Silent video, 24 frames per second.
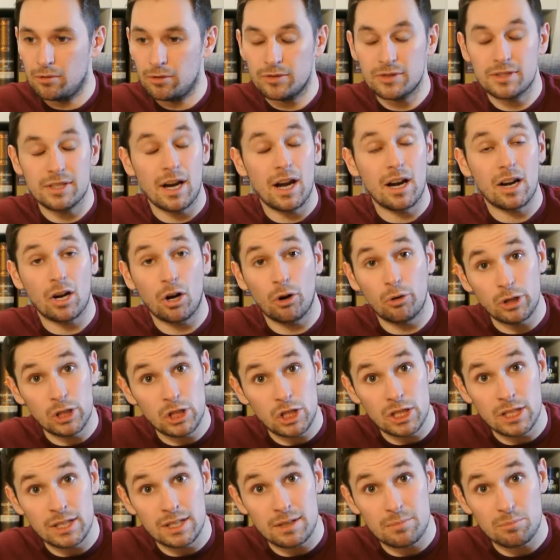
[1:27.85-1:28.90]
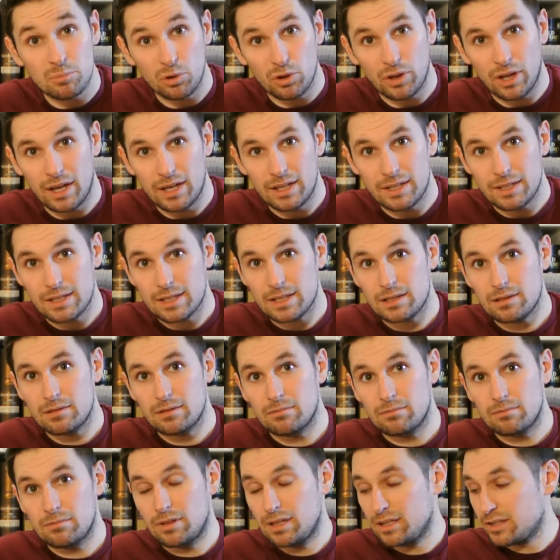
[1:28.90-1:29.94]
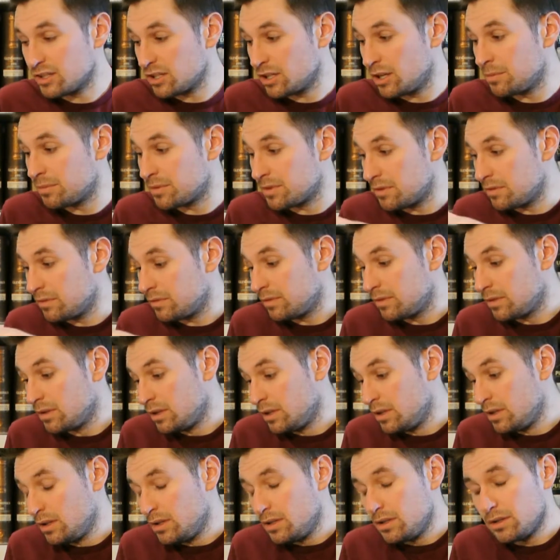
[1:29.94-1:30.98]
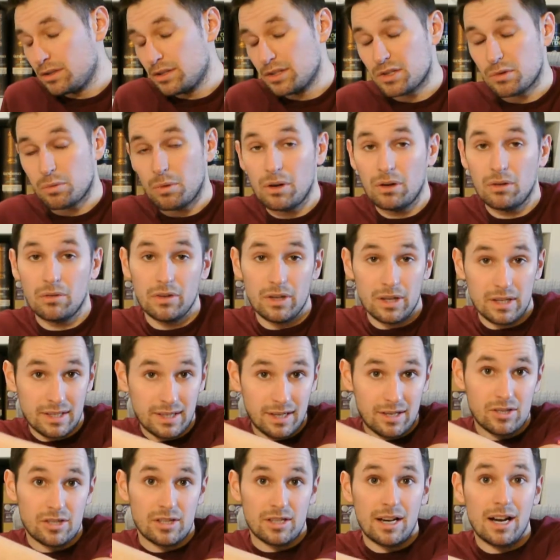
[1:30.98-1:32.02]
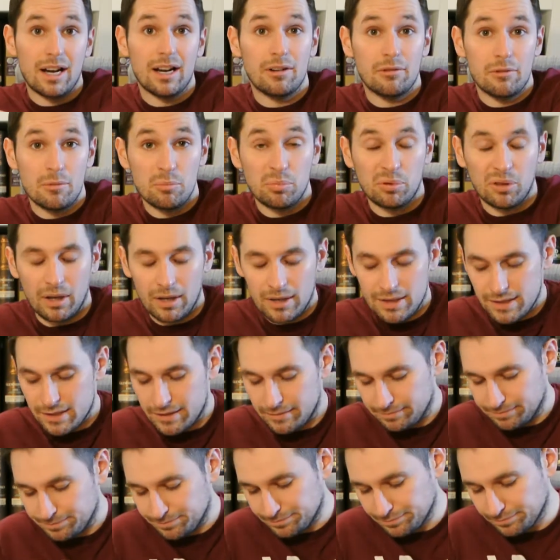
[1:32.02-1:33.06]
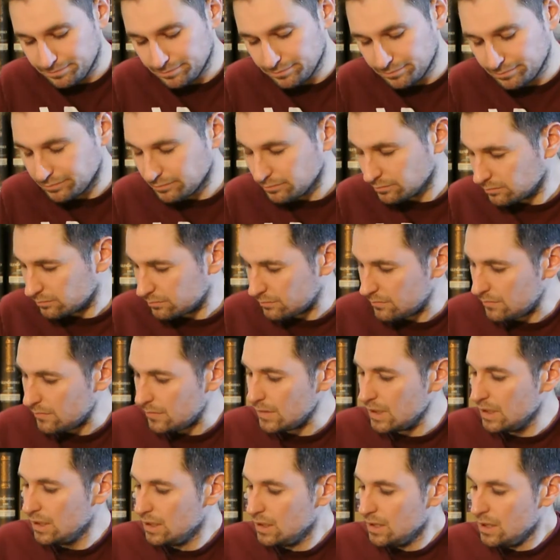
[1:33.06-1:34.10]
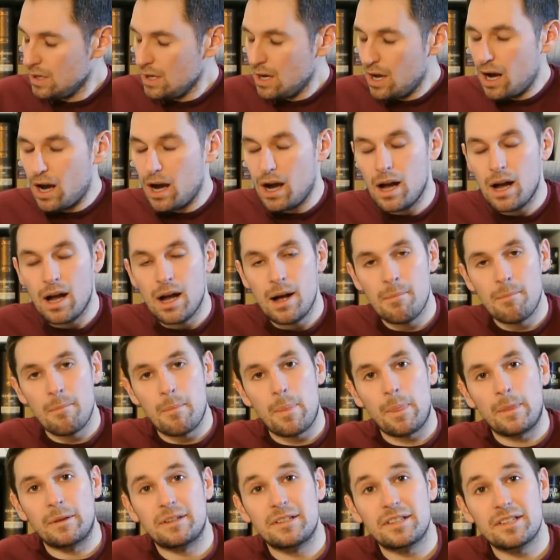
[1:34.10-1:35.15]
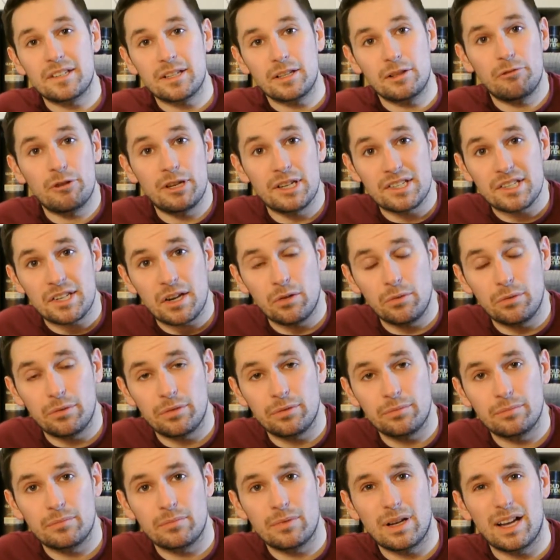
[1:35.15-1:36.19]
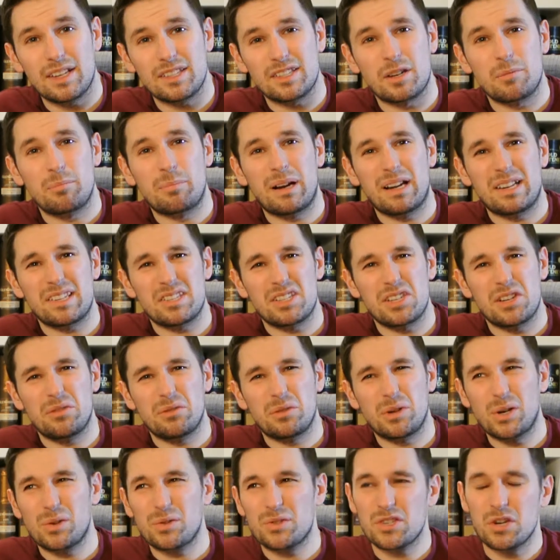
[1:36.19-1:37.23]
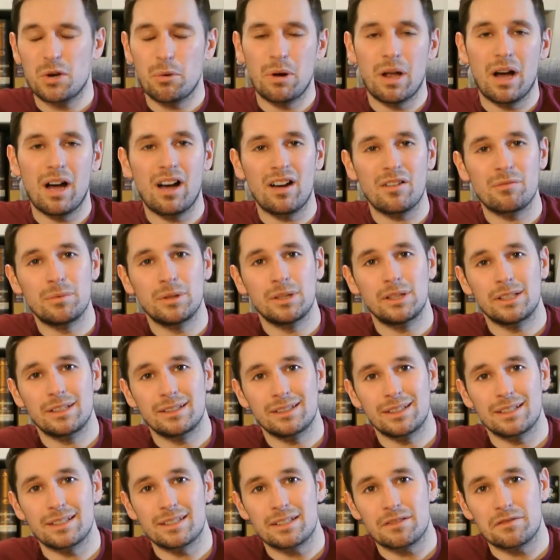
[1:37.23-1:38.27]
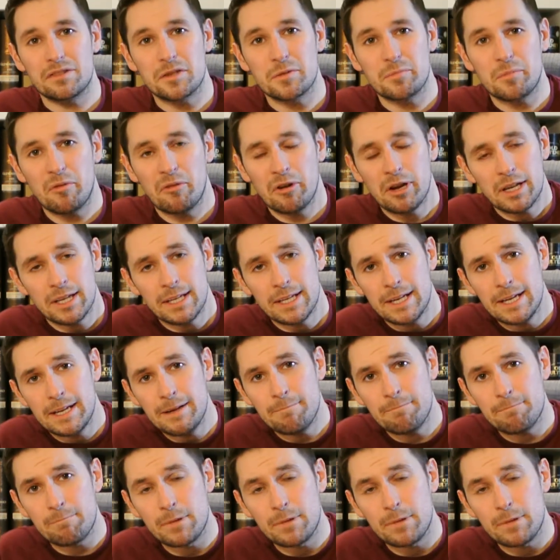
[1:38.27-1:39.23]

dark origins, but that is, in terms of the 12, it is actually higher in price. The distillery itself has a capacity of around 2.5 million litres of spirit a year.